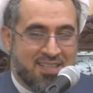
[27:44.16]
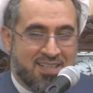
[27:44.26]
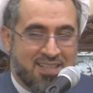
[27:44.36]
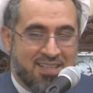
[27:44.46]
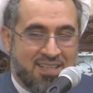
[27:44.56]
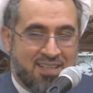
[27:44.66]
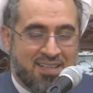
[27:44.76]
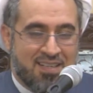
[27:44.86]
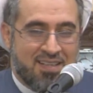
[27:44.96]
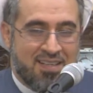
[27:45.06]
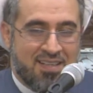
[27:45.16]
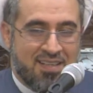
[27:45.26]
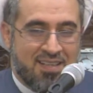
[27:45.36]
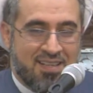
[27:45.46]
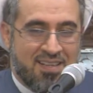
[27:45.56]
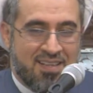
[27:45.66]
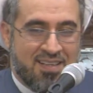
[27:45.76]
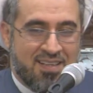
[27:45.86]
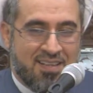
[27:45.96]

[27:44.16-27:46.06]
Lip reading: Nobody speaks.